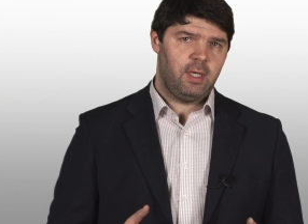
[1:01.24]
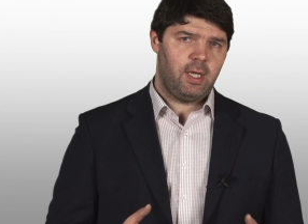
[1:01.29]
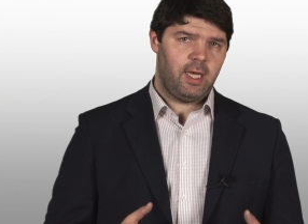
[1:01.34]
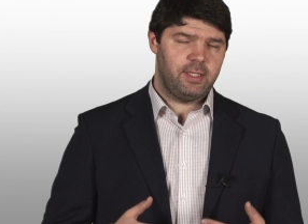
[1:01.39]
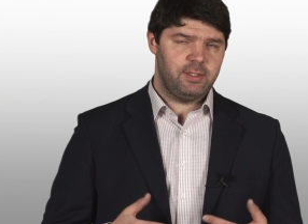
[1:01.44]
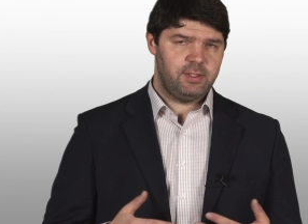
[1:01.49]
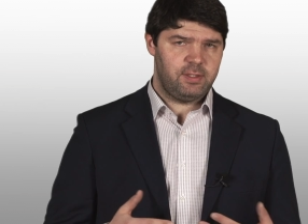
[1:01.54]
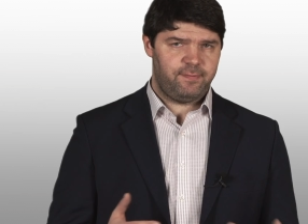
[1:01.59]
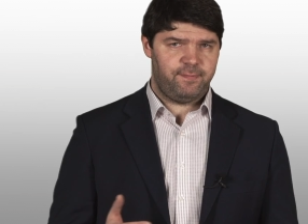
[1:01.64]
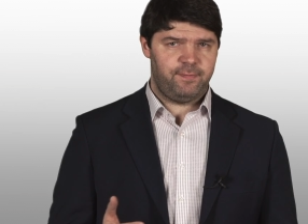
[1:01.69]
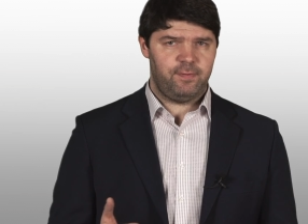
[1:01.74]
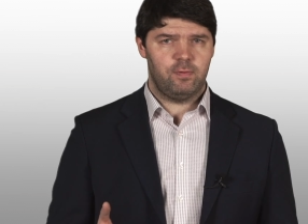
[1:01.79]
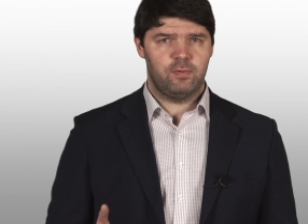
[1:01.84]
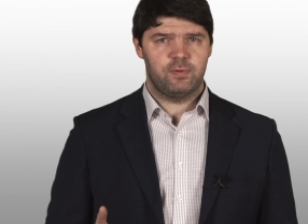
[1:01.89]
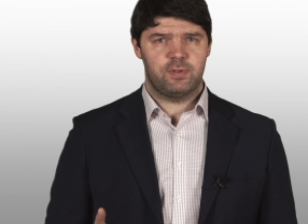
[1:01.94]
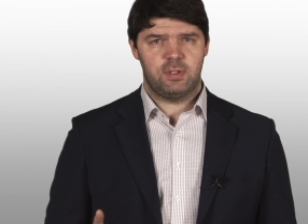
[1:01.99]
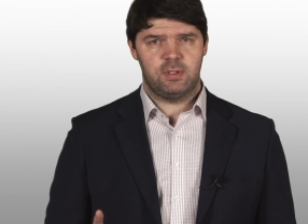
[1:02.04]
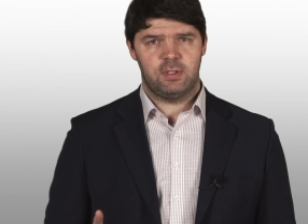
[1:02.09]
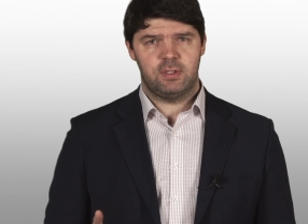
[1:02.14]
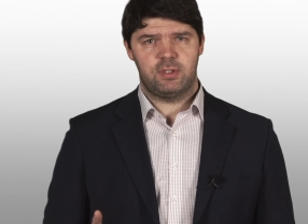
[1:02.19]
and
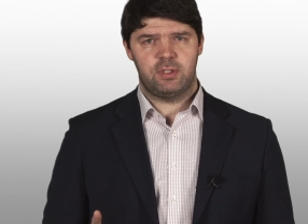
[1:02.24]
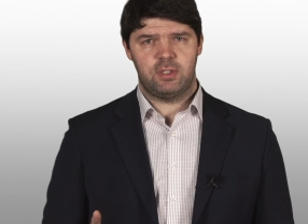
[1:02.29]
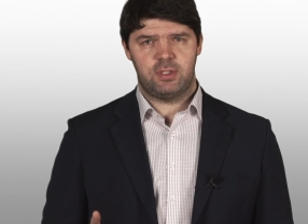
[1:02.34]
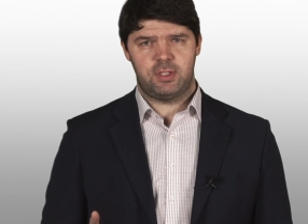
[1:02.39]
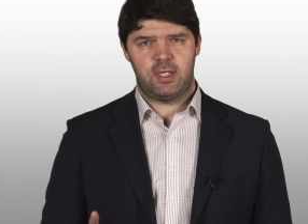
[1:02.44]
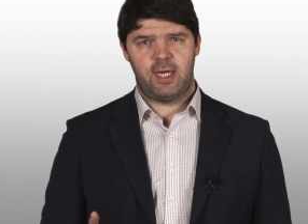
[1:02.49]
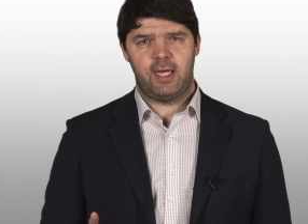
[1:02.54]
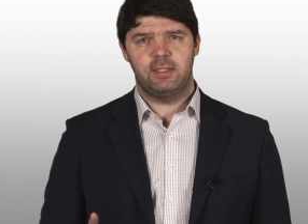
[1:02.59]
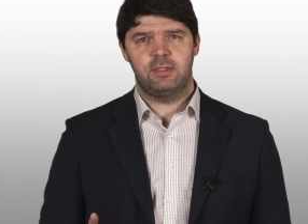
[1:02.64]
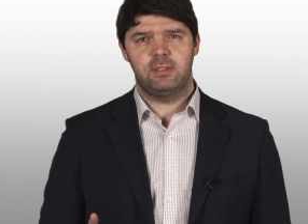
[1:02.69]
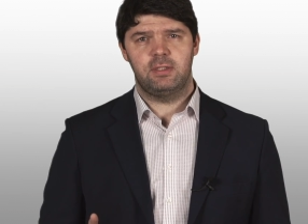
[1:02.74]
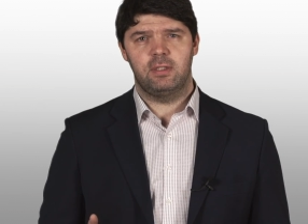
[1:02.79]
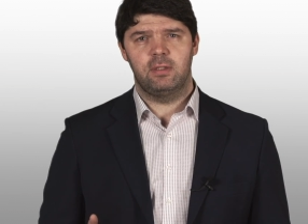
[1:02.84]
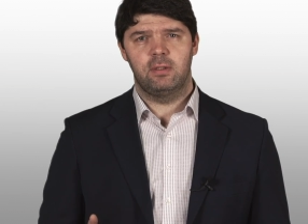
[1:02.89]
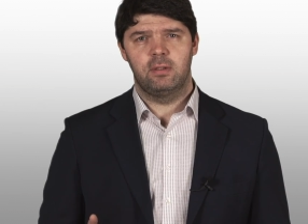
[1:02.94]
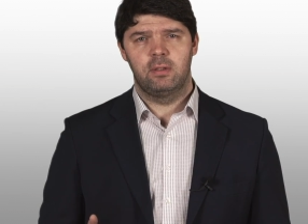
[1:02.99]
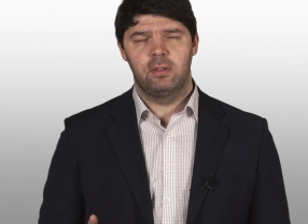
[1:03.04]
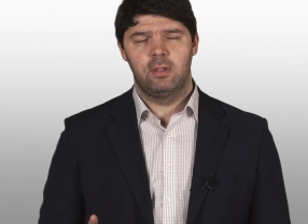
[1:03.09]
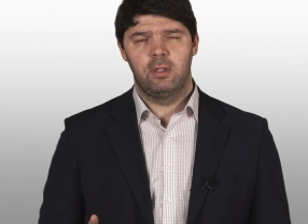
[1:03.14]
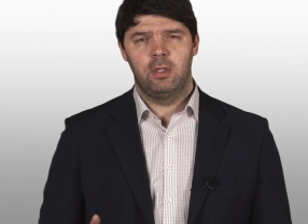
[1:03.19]
diffuse in the society.
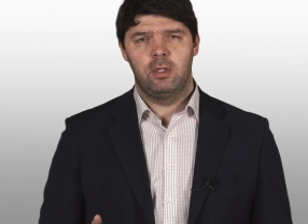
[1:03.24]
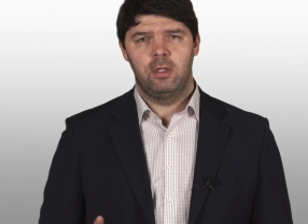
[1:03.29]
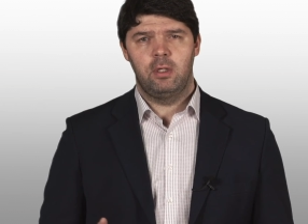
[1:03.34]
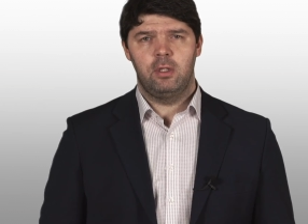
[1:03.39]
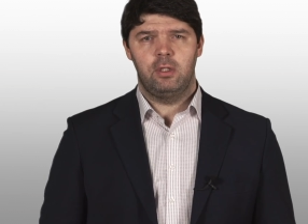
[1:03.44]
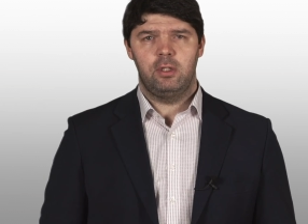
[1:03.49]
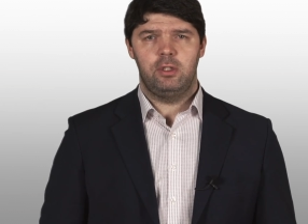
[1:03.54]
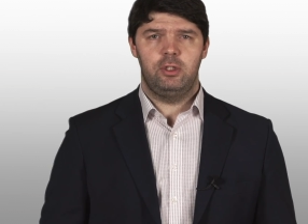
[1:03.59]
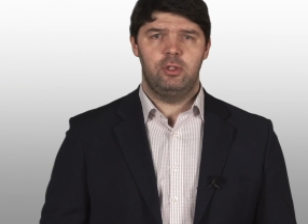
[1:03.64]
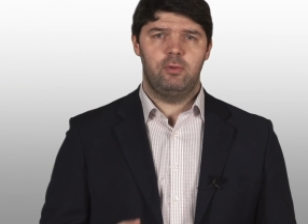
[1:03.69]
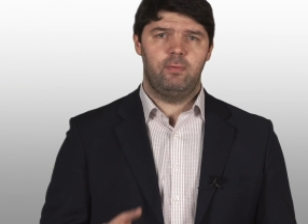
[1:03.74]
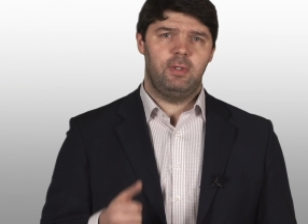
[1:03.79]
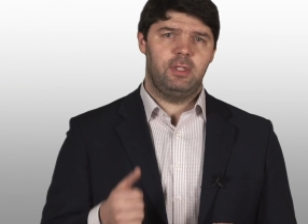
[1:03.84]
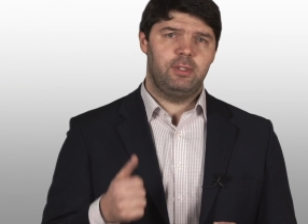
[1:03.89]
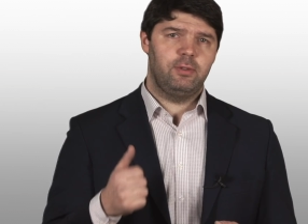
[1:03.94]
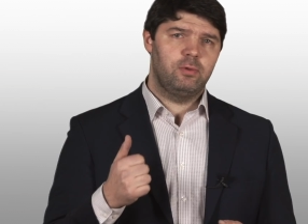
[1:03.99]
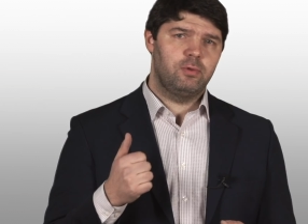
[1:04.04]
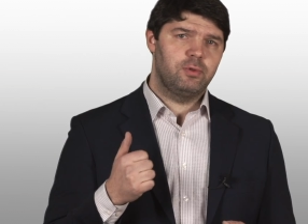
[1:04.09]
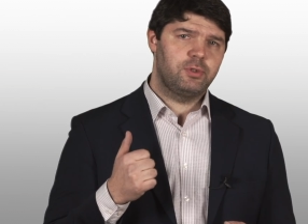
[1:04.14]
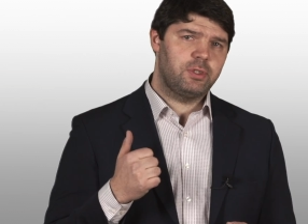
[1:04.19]
You will
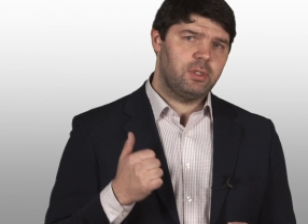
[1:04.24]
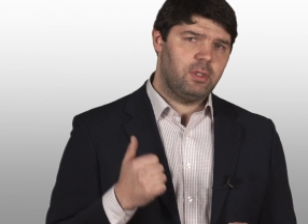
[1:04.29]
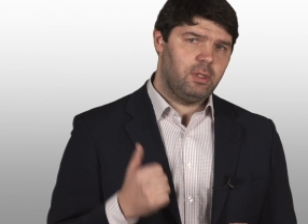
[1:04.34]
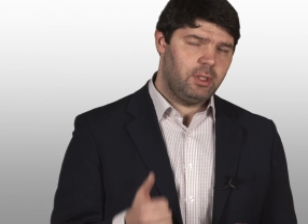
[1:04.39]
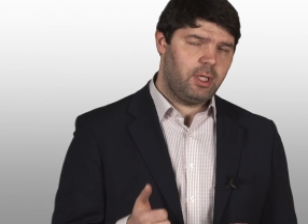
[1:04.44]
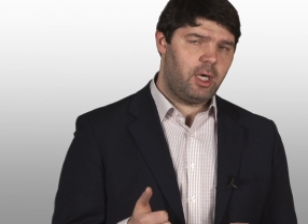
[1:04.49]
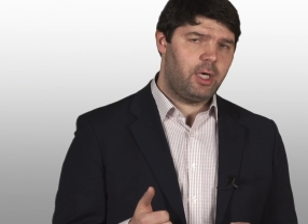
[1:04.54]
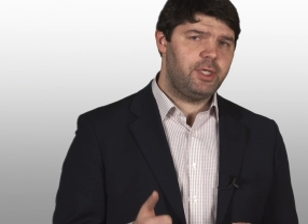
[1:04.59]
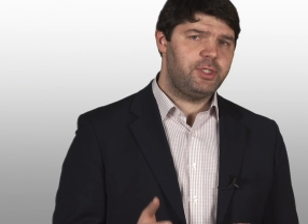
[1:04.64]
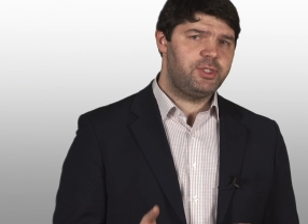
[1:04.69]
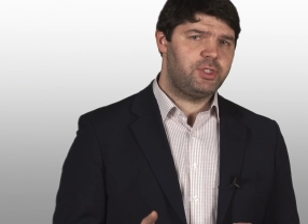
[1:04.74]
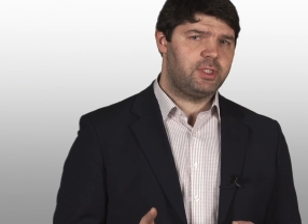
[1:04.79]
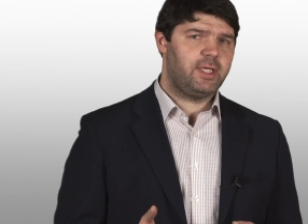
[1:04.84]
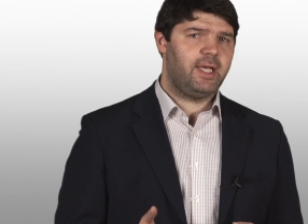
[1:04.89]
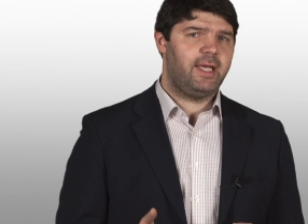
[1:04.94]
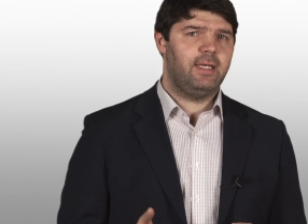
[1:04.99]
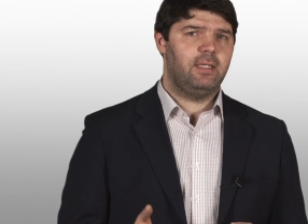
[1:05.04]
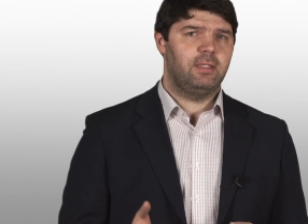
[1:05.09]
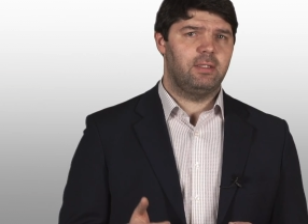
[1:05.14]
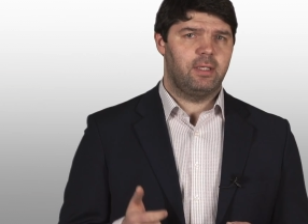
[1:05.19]
use
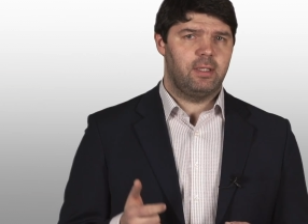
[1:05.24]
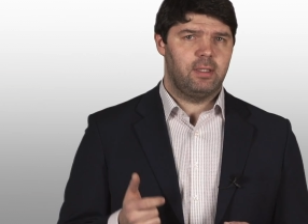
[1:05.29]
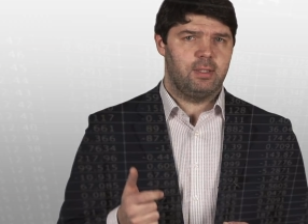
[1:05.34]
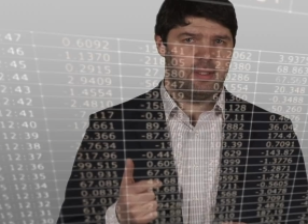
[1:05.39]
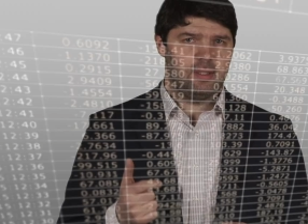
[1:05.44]
large-scale